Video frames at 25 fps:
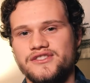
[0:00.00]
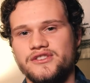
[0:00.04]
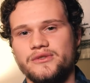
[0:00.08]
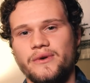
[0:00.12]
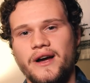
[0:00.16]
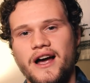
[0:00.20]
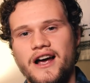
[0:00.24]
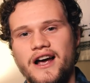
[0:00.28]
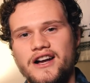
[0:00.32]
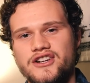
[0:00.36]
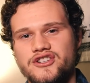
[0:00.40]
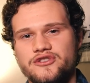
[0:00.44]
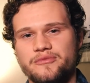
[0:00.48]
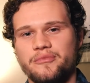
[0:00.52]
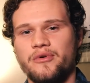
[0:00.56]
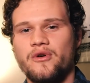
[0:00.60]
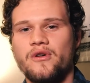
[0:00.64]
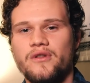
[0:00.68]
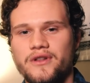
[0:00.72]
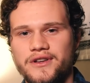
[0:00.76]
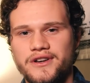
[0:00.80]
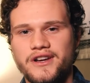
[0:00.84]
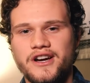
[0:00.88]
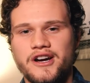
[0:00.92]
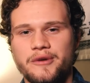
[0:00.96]
So as you're
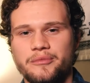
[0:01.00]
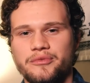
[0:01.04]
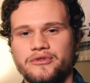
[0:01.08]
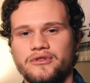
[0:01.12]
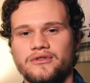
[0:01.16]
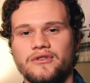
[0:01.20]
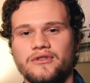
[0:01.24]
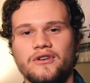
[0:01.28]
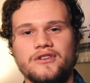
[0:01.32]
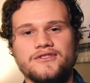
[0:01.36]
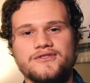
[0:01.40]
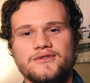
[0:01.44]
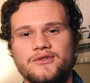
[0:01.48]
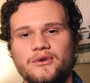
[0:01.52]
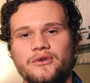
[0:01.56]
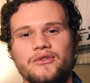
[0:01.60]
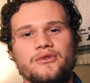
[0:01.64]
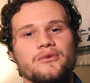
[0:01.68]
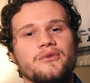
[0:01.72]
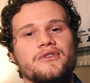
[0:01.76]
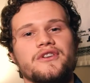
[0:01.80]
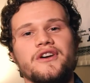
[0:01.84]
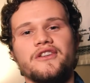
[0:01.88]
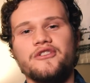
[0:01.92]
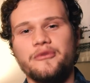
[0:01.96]
pulling up, you're also going
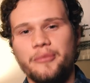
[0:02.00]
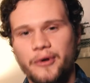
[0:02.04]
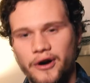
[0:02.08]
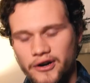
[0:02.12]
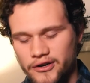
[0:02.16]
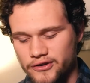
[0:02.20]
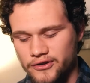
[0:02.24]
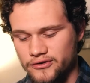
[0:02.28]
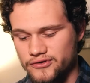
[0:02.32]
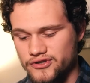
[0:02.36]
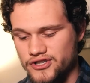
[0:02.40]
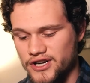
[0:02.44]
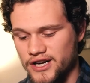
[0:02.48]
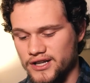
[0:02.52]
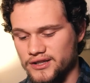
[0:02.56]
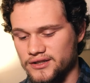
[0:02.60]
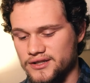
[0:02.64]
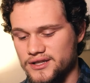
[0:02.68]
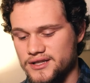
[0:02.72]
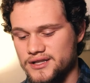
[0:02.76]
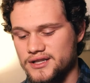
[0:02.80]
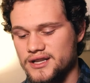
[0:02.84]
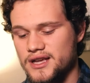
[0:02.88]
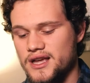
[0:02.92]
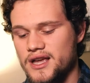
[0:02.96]
through another part of your
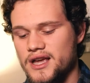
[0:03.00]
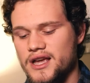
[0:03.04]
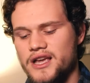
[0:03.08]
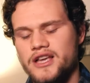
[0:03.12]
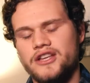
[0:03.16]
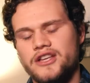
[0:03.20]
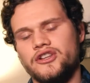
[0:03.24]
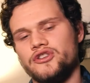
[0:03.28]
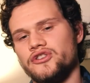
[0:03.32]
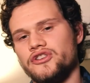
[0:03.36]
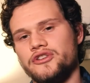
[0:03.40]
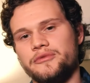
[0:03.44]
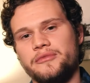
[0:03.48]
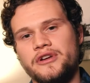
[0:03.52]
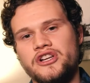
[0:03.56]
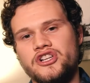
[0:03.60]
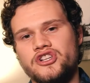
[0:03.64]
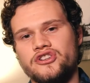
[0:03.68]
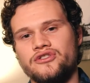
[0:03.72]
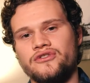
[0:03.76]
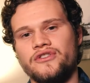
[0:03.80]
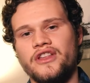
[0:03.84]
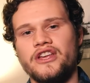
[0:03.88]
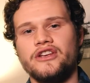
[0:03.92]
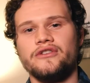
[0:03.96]
checklist. You're gonna make
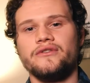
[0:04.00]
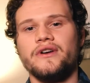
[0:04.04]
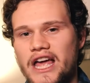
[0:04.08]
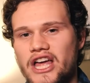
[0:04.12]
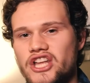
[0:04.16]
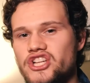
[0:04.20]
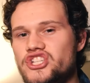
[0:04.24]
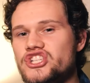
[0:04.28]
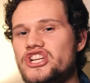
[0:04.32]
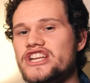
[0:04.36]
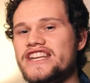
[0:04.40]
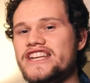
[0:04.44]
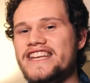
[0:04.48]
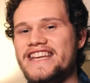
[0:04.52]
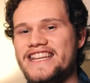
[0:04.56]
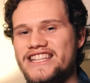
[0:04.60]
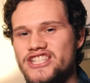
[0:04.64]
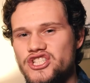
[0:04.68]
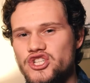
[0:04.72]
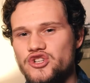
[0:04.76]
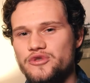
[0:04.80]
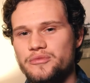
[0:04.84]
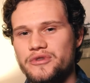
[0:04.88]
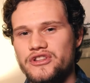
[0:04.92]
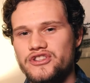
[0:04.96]
sure that your engine
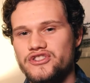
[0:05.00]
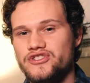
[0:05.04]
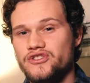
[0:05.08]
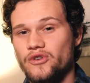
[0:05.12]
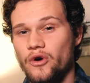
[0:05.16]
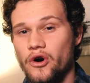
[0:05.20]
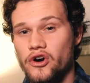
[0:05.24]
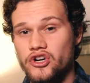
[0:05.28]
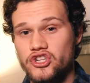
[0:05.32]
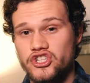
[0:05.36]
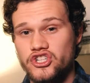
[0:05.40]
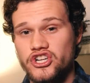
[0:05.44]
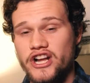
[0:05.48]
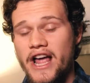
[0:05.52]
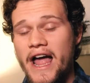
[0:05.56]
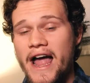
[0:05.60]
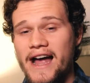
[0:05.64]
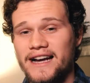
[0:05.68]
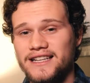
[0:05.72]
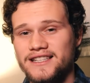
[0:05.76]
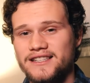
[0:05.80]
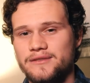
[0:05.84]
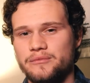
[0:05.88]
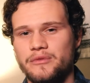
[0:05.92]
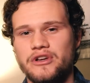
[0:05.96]
instruments are
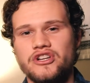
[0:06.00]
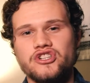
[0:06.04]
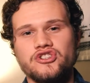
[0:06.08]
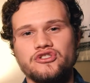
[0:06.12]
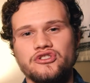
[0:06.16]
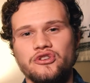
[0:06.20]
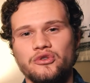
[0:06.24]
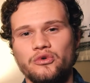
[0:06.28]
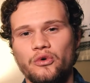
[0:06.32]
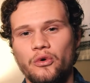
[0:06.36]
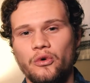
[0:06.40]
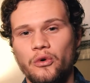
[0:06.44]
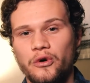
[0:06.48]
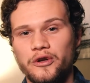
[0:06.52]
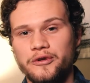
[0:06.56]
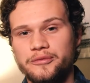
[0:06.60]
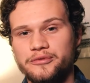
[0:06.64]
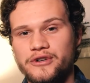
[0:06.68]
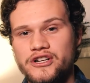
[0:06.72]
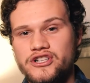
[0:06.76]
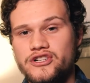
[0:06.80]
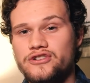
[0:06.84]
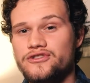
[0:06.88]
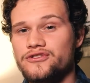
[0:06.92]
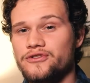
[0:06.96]
checked. Make sure your oil
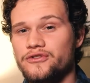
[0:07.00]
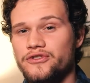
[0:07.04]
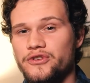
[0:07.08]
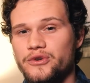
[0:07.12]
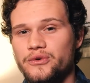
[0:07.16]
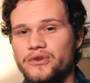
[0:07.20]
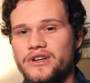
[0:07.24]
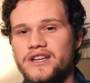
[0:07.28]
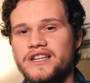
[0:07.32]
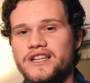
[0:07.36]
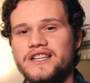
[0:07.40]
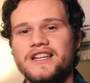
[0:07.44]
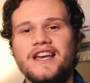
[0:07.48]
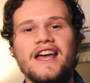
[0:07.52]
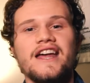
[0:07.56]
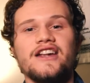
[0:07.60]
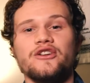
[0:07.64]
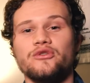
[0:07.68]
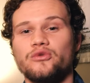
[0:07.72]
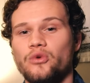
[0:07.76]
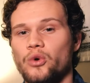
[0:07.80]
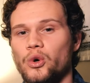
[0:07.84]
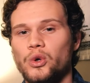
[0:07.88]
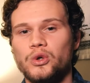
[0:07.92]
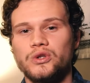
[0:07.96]
pressures are in the green and
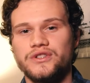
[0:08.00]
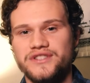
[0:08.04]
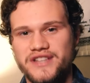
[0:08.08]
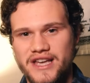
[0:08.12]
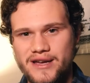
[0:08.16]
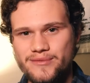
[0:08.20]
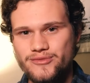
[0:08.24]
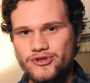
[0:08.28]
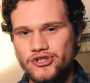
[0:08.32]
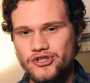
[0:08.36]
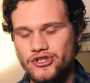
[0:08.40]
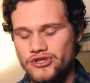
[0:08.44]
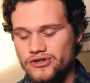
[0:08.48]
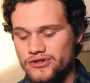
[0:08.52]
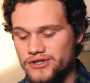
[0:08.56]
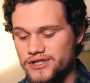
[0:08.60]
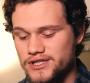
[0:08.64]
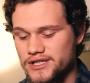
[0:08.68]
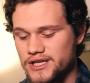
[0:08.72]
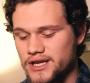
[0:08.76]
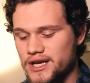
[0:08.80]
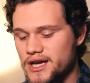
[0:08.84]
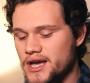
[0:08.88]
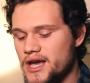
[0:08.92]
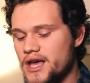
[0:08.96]
your oil
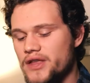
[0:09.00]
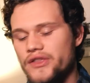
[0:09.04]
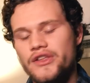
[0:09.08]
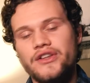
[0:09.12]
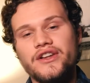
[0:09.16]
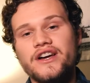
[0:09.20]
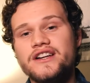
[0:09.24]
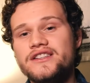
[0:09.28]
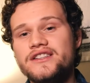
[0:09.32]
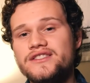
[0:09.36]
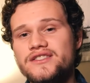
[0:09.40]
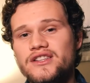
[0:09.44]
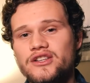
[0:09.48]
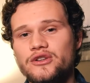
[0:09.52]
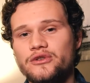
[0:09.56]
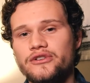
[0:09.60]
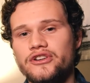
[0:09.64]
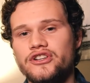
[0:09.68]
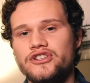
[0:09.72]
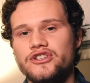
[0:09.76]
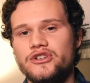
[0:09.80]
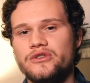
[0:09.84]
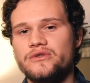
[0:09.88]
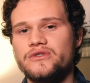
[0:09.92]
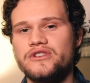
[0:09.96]
temperatures. The next thing you're
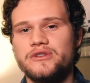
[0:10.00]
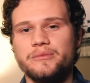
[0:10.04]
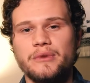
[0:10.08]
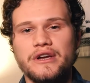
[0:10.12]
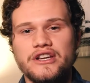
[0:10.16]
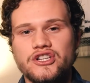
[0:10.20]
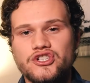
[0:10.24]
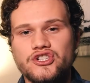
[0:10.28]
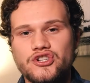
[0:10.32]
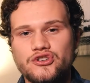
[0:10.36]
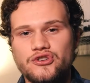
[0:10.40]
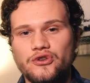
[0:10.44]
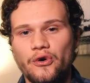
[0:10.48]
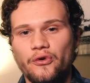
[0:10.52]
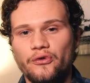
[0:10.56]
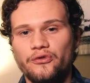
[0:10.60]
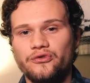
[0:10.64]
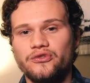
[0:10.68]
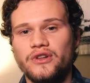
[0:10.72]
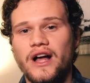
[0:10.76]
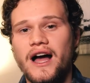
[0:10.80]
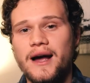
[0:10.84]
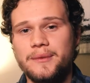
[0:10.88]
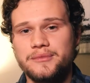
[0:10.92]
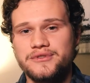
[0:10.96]
gonna do is make sure your
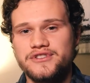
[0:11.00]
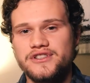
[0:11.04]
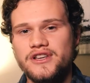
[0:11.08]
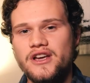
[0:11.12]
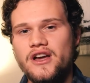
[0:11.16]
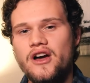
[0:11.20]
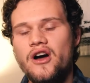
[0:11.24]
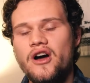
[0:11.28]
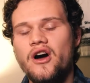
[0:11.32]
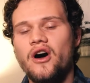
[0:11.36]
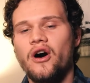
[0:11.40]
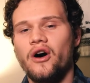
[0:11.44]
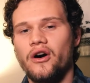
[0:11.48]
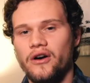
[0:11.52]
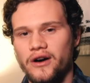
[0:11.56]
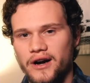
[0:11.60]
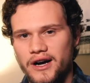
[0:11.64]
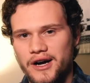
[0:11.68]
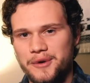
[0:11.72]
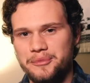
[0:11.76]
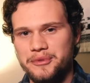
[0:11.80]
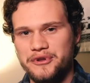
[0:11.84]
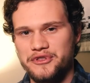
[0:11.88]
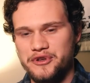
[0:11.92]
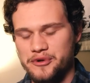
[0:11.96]
flaps are
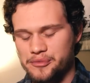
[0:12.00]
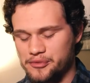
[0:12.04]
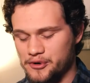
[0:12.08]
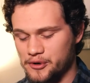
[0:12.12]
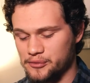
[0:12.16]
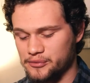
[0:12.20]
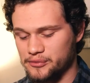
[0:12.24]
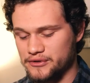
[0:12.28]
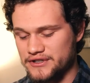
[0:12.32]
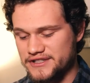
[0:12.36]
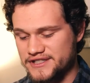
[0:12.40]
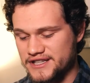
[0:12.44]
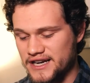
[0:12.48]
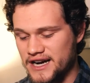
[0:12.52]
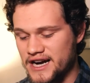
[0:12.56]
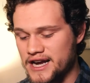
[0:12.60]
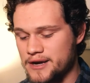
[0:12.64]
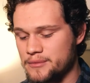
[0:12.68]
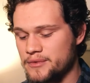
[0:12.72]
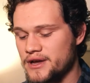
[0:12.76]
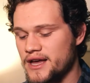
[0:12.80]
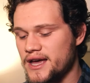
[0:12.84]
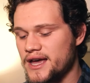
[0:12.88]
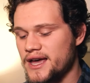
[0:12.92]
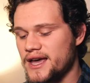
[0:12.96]
up at the appropriate
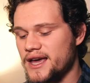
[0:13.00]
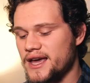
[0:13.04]
time.